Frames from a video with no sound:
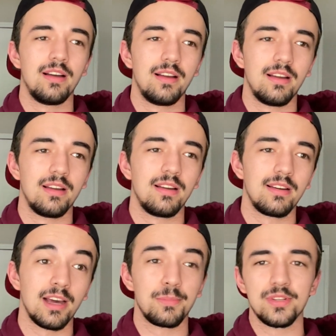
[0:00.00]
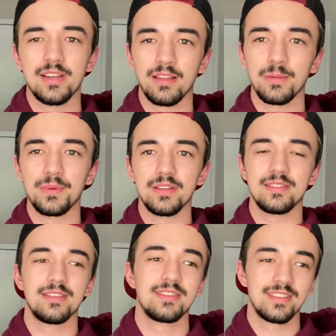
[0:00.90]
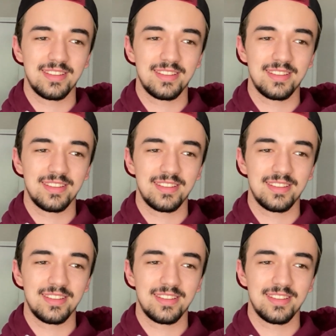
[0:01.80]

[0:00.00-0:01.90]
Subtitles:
I gotta protect the business.